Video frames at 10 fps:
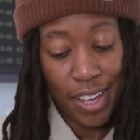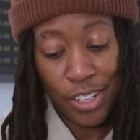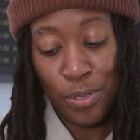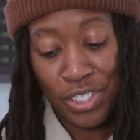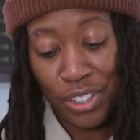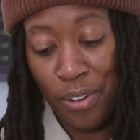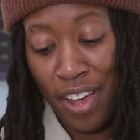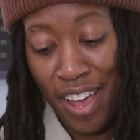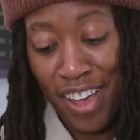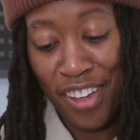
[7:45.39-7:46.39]
and you still
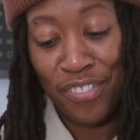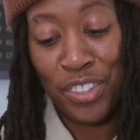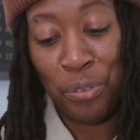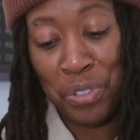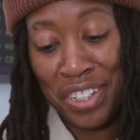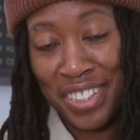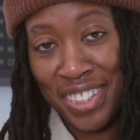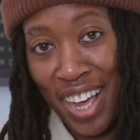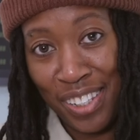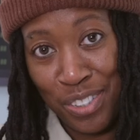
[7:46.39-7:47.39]
have the ring
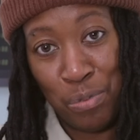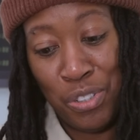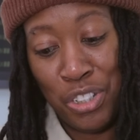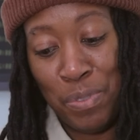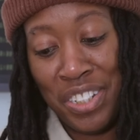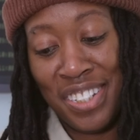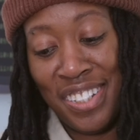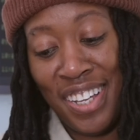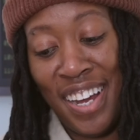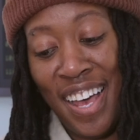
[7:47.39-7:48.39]
silent switch because
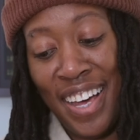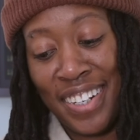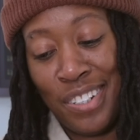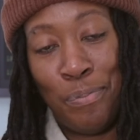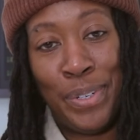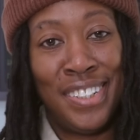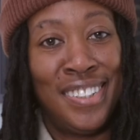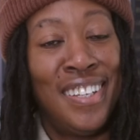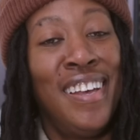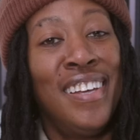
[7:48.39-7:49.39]
that action
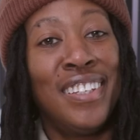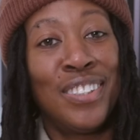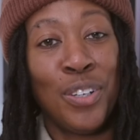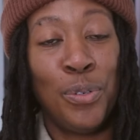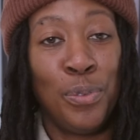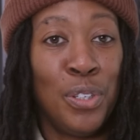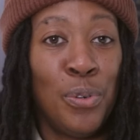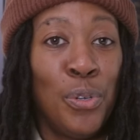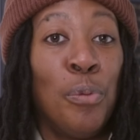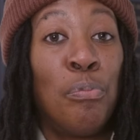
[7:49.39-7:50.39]
button is only
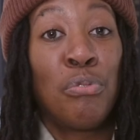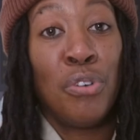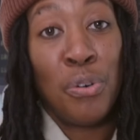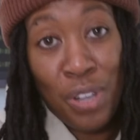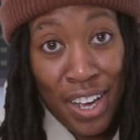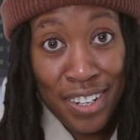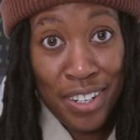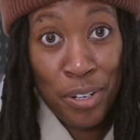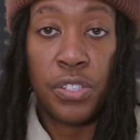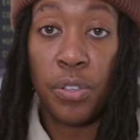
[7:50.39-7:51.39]
on the Pro lineup.